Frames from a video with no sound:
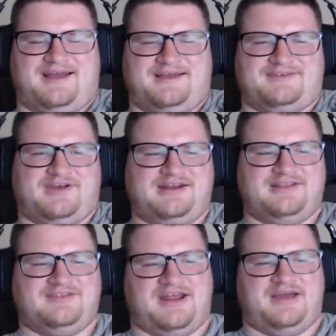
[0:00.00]
so I did
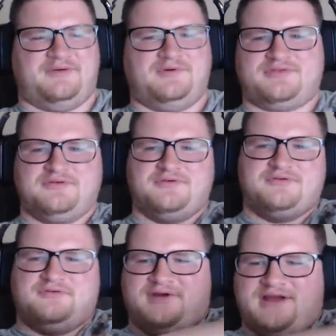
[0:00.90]
that. I went
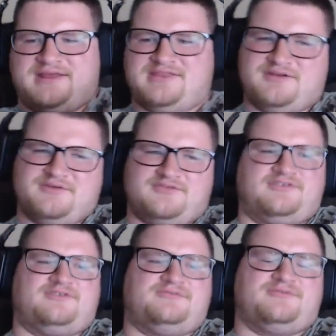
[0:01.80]
through. I think there
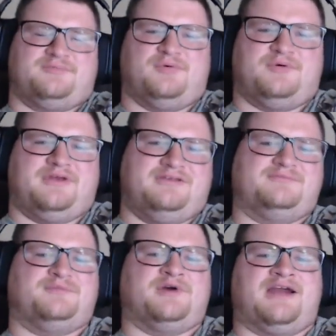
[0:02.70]
was a point
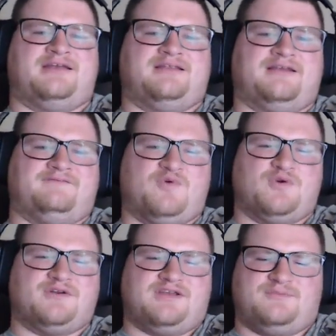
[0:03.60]
where I had like
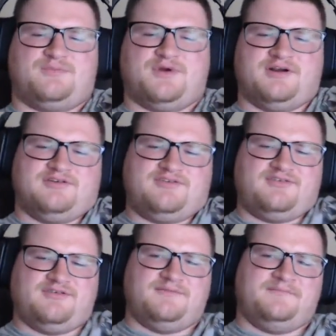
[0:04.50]
14 printers,
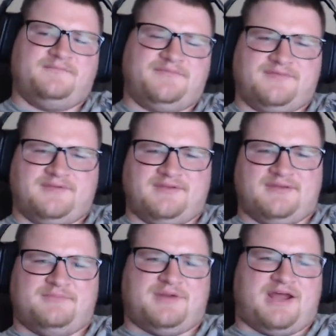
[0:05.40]

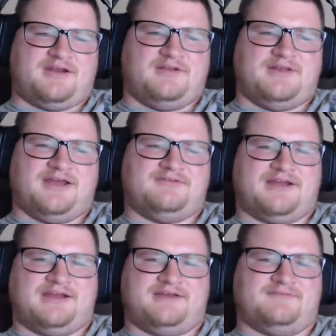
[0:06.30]
but I could only have
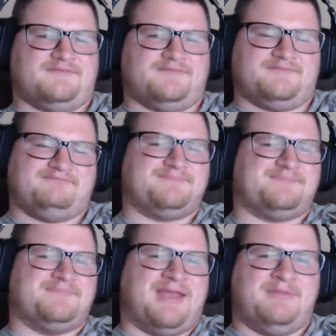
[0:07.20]
like
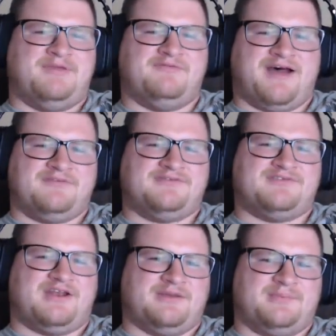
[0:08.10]
maybe 5
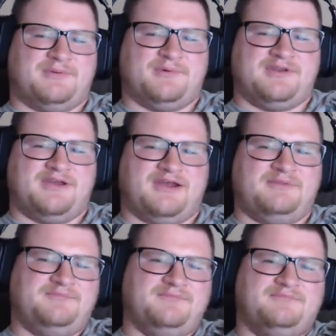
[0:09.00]
set up at one
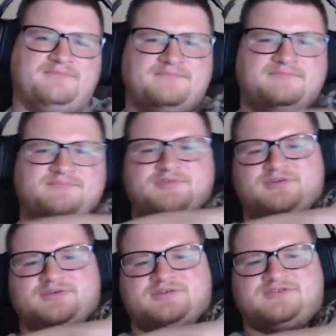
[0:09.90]
time
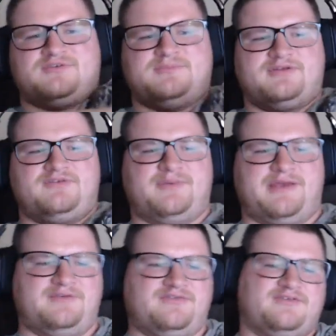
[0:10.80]
due to just limited
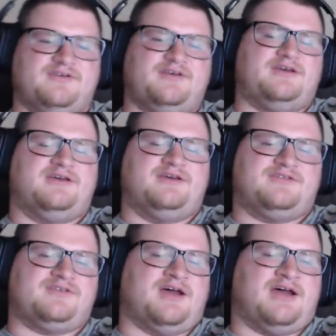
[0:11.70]
space.
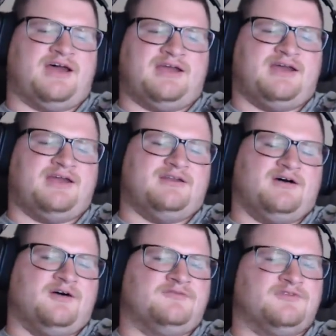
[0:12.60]
So I had to
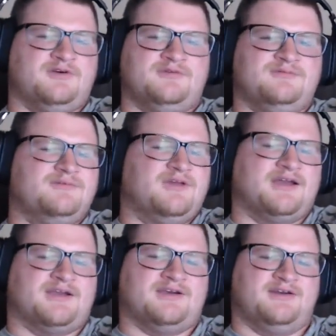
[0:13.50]
offload.
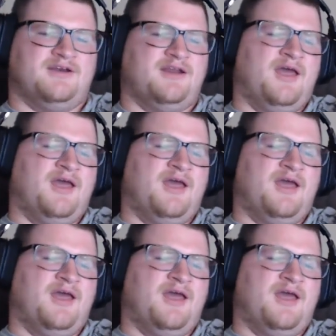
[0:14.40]
I could